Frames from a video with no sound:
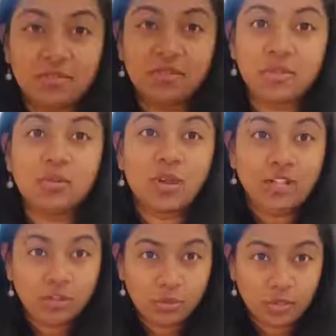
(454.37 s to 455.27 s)
So
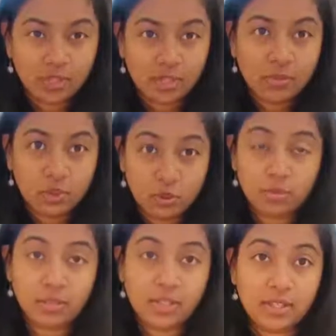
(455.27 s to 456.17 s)
when you're working with
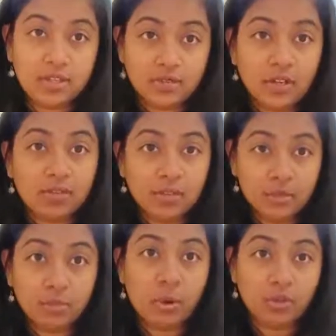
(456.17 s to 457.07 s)
turmeric, it's very, very
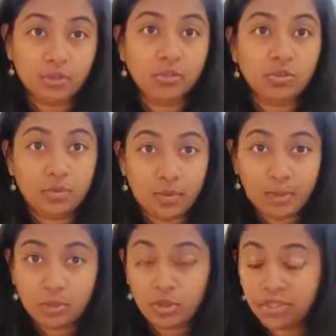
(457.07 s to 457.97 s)
important to
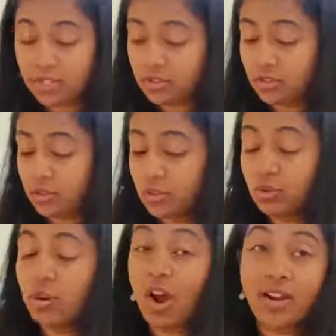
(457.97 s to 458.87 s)
remember that do
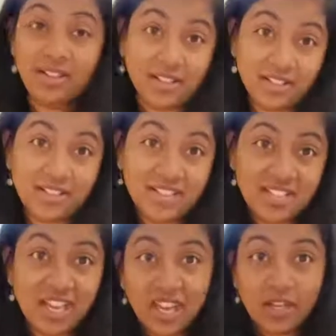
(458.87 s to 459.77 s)
not let it
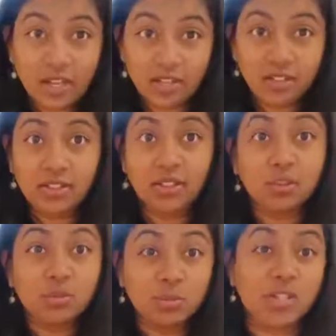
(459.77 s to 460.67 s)
stain anything.
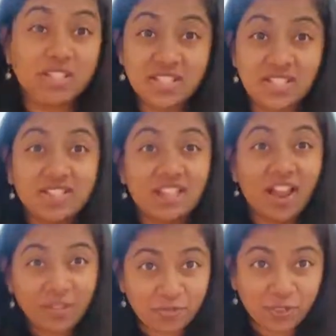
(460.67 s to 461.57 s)
Turmeric stains
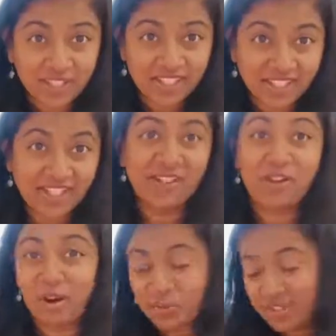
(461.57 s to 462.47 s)
everything
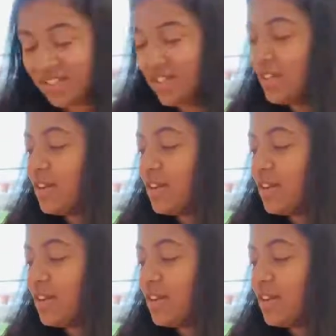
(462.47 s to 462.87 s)
around it.